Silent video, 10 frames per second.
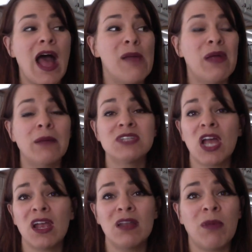I mean, I'm
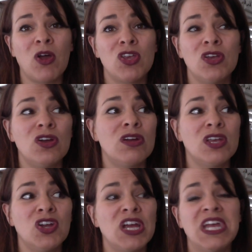talking about your
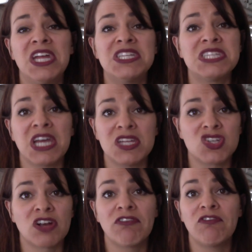insides
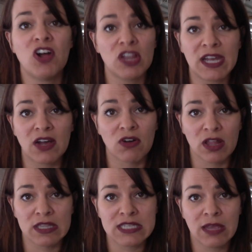are falling out
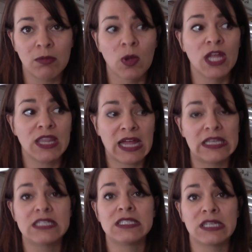on the table and that
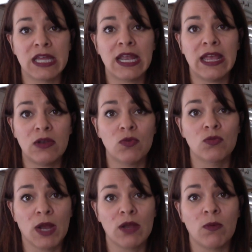needs to get
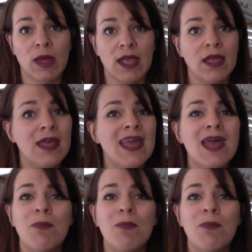handled right away.